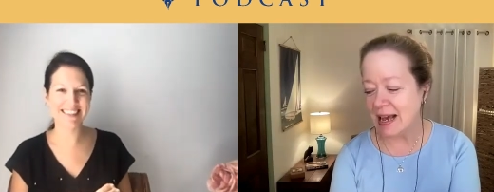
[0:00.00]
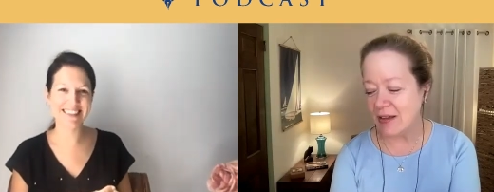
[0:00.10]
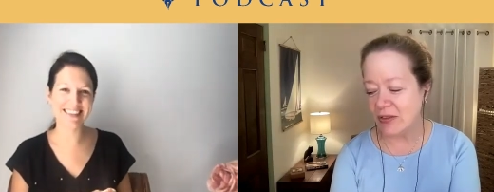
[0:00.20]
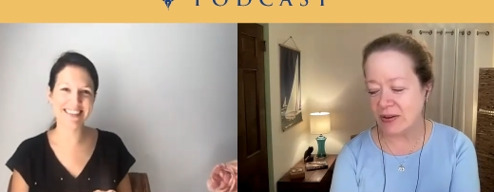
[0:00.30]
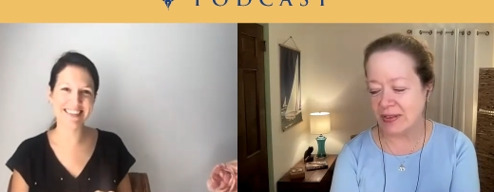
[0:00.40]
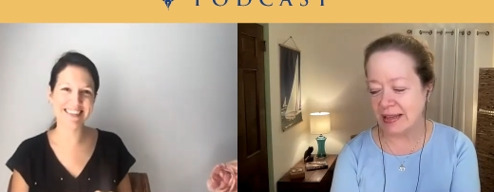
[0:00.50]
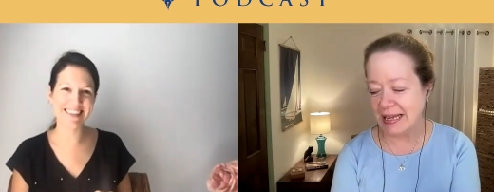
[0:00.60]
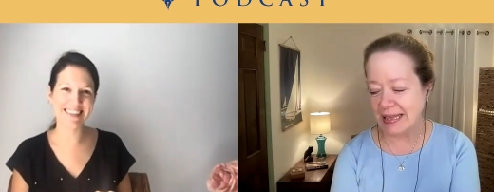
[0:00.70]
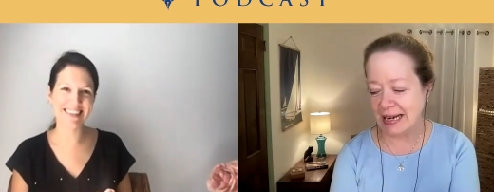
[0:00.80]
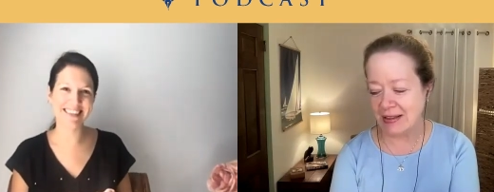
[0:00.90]
Speaker 1: The other
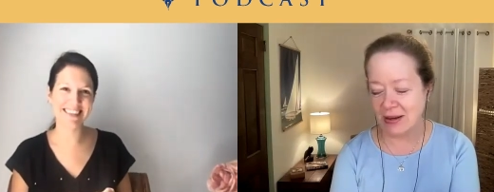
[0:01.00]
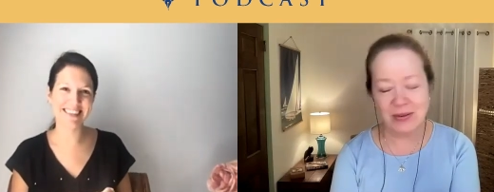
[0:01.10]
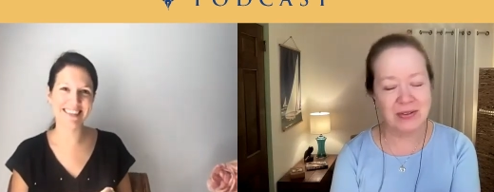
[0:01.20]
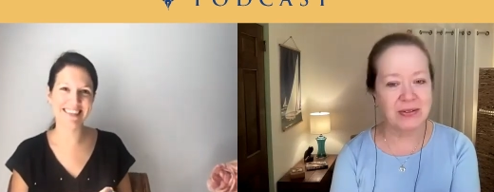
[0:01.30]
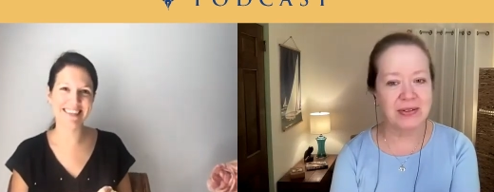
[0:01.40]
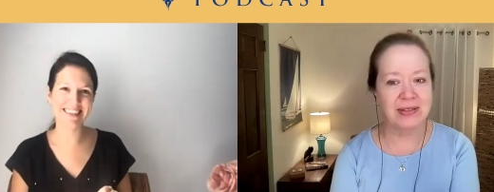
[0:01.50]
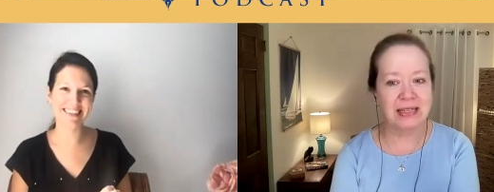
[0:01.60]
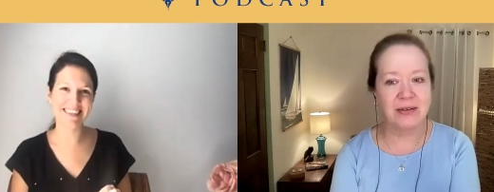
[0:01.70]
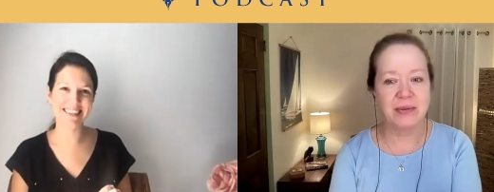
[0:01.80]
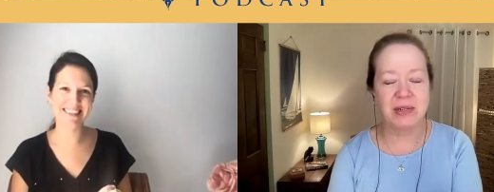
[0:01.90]
thing that I thought was
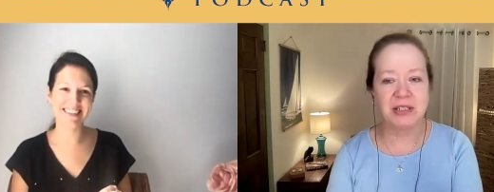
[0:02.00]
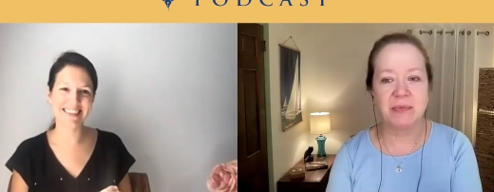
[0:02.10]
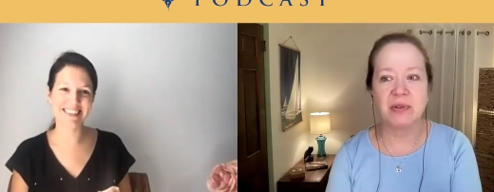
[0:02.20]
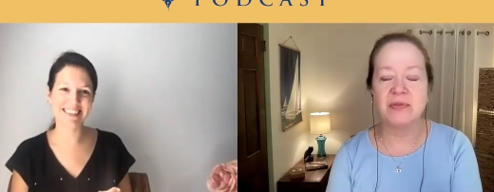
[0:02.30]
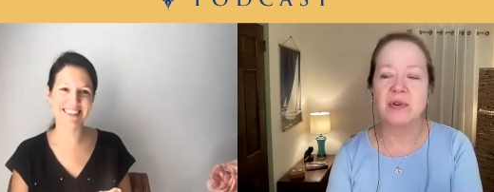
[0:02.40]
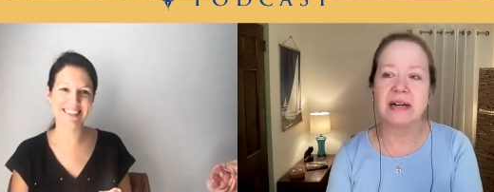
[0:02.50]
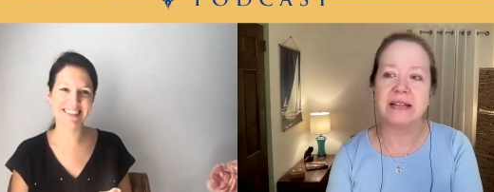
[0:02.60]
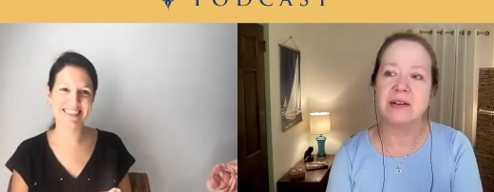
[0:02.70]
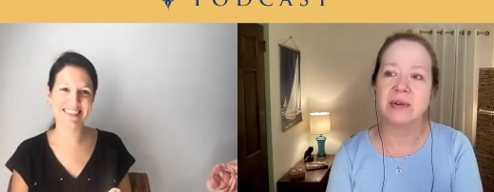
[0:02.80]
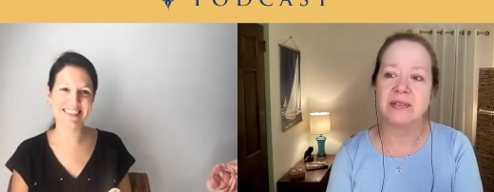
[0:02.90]
interesting that you had mentioned before
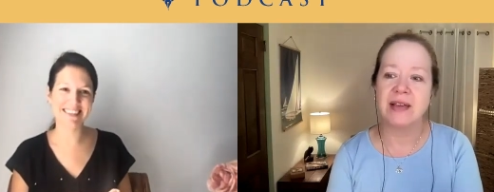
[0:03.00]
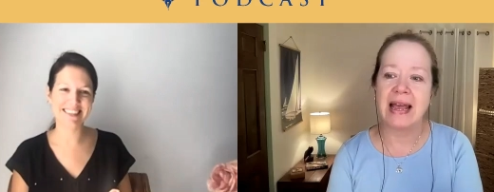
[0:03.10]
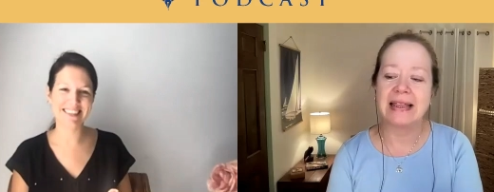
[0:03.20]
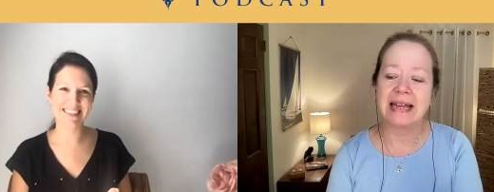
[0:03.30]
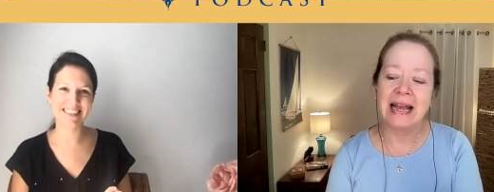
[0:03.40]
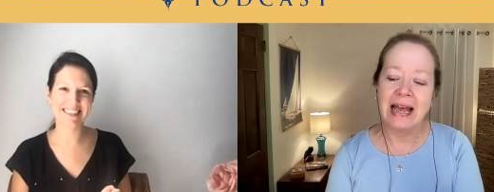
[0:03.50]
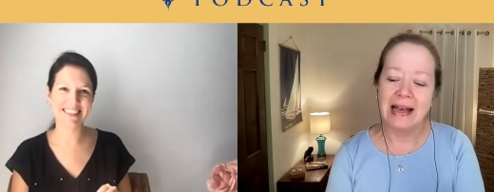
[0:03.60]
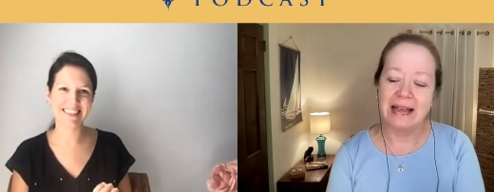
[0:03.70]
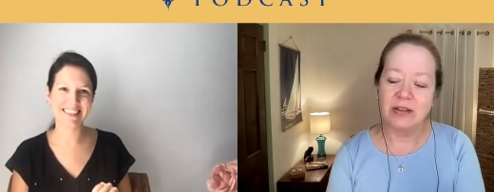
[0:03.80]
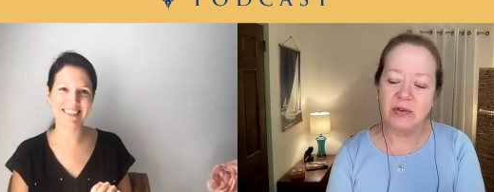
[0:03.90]
is you were saying that
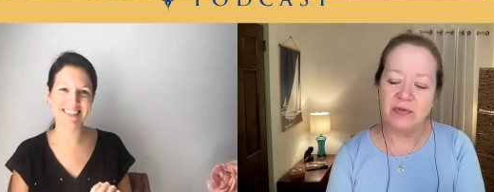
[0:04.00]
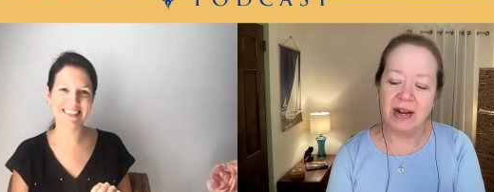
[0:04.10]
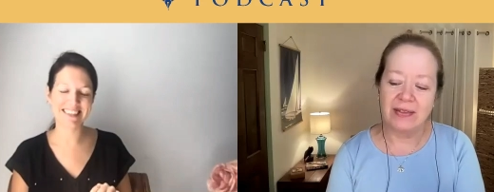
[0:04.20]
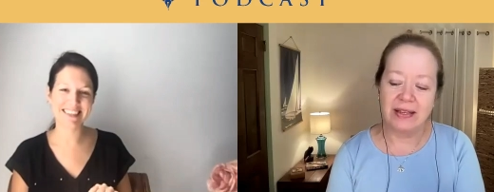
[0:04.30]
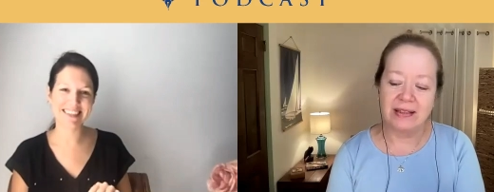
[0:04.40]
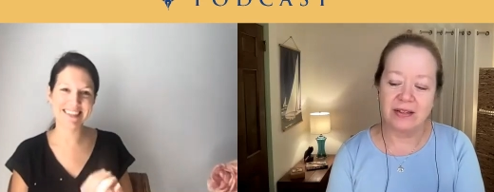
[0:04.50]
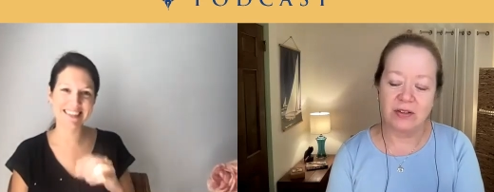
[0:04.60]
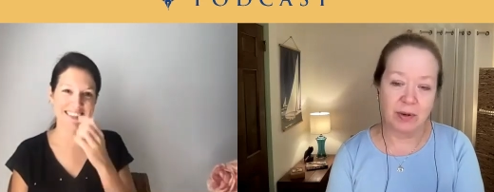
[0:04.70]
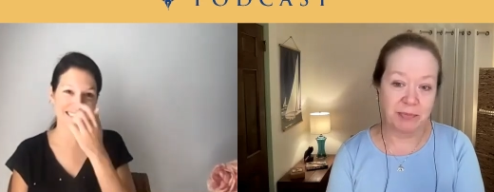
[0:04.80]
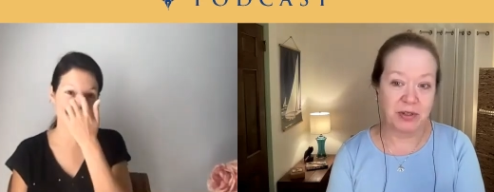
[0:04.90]
uh, you find that the
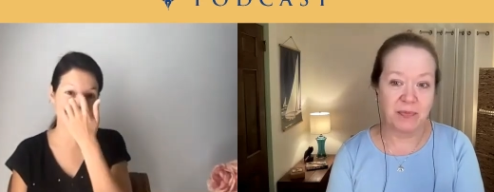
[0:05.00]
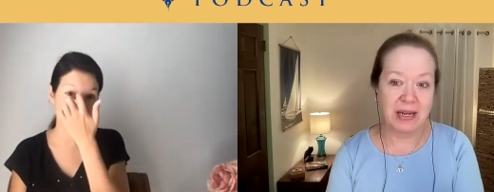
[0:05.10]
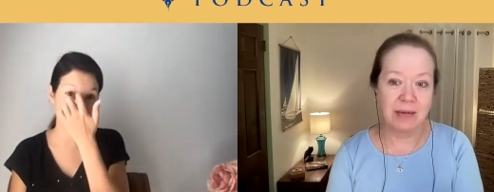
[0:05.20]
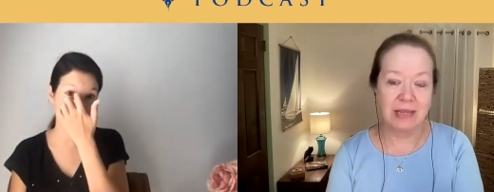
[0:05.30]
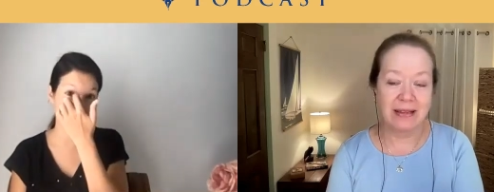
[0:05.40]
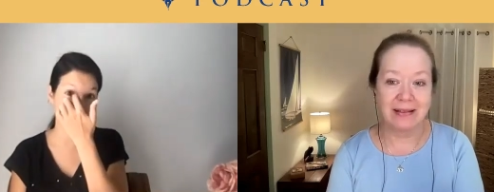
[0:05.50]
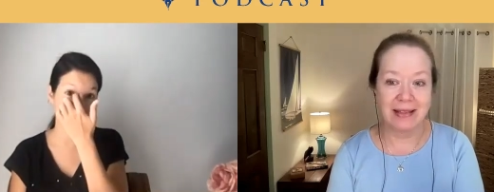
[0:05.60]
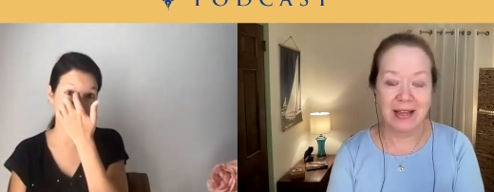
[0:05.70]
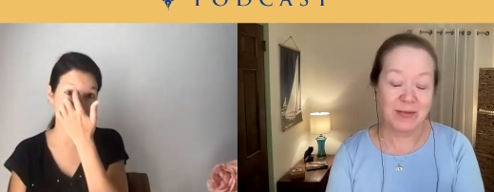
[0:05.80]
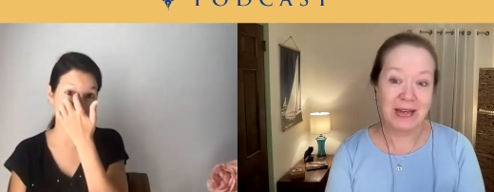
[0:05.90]
descriptions become less
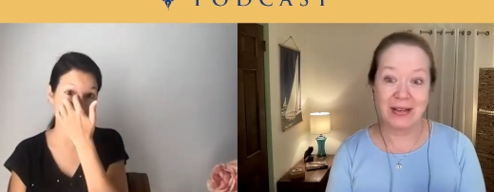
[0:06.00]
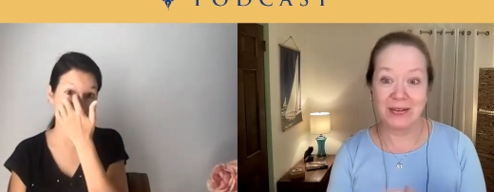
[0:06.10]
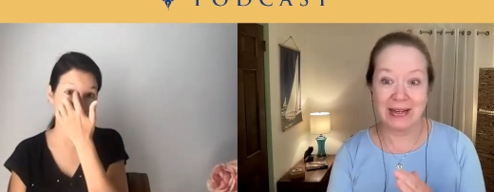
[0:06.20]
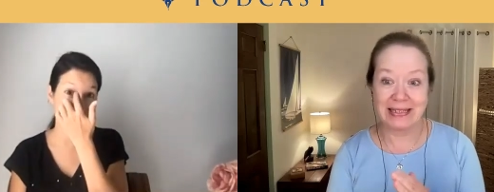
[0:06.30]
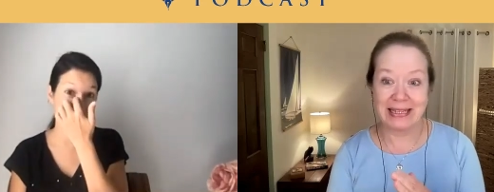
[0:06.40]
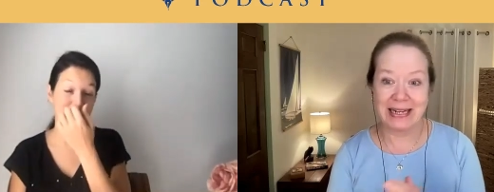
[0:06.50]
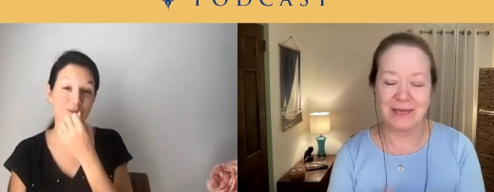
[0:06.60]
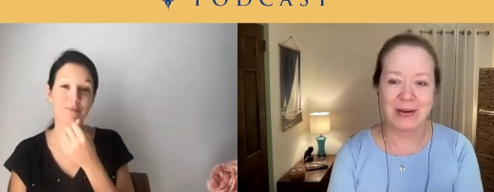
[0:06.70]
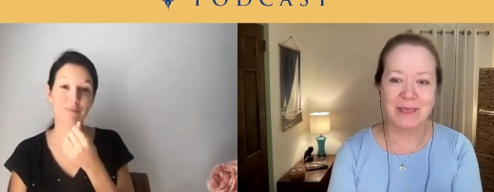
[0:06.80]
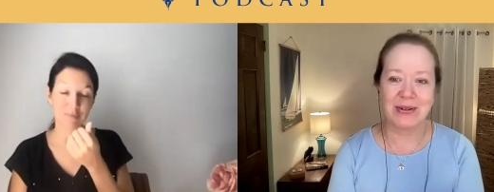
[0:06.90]
and less because you get to the
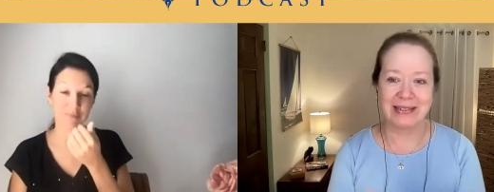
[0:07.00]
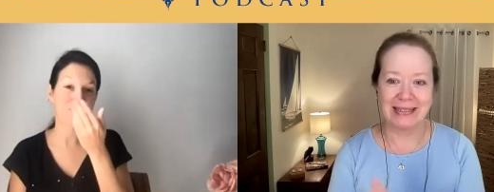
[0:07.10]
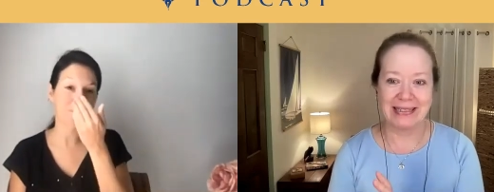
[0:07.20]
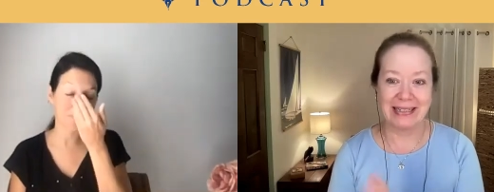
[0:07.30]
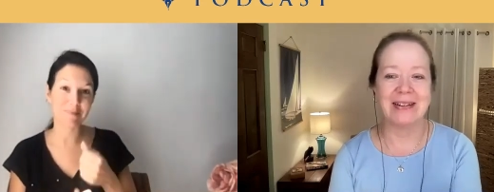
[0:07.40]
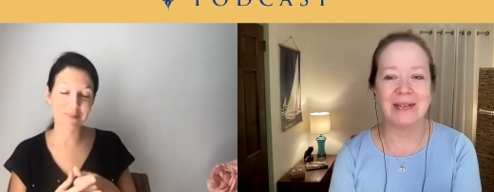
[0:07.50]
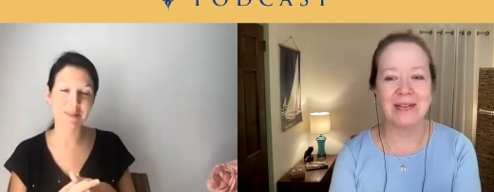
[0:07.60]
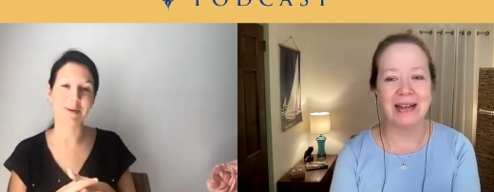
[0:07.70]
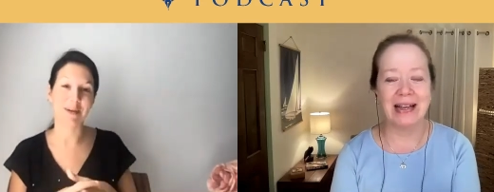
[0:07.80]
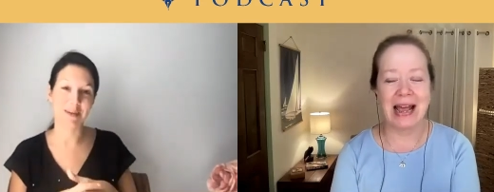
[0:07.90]
end of your book and uh,
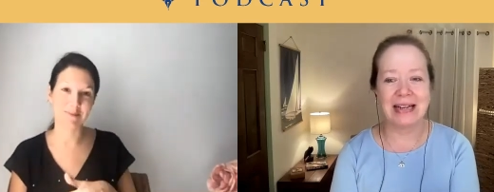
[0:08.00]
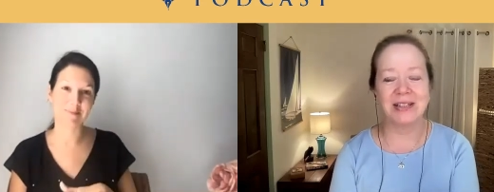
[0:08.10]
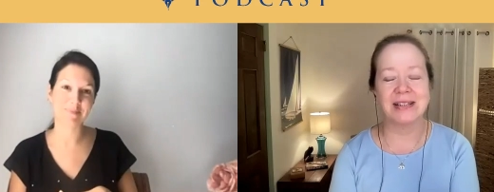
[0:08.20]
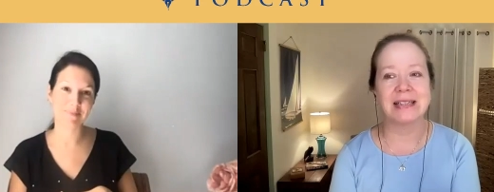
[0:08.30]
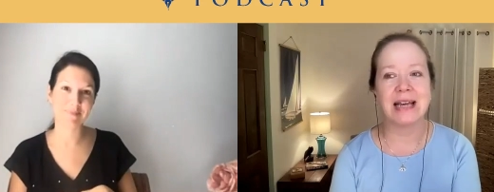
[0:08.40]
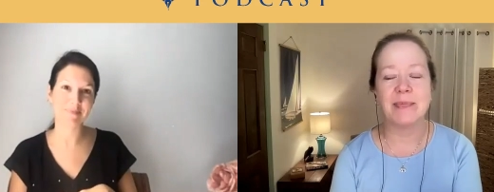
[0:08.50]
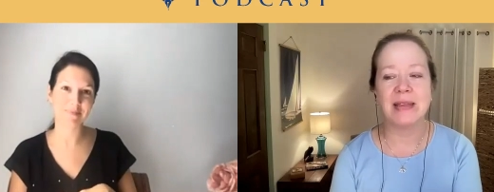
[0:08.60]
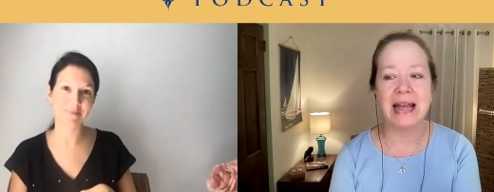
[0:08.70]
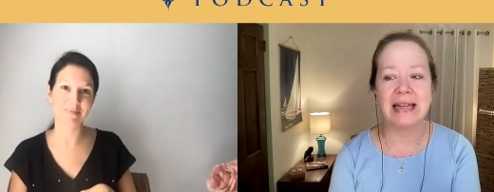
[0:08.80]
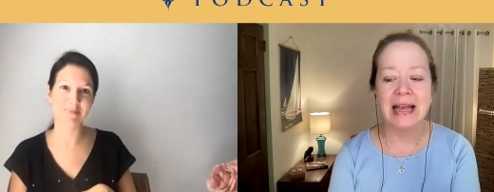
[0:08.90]
you're uh, anxious to
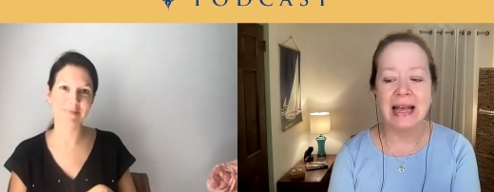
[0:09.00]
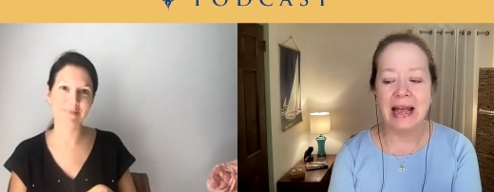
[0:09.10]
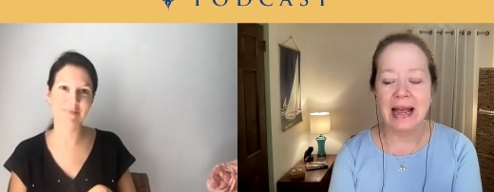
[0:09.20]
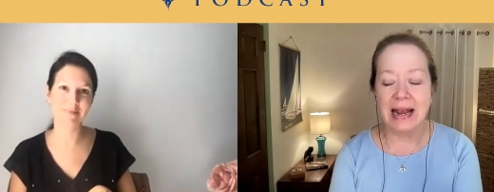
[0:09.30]
type the end.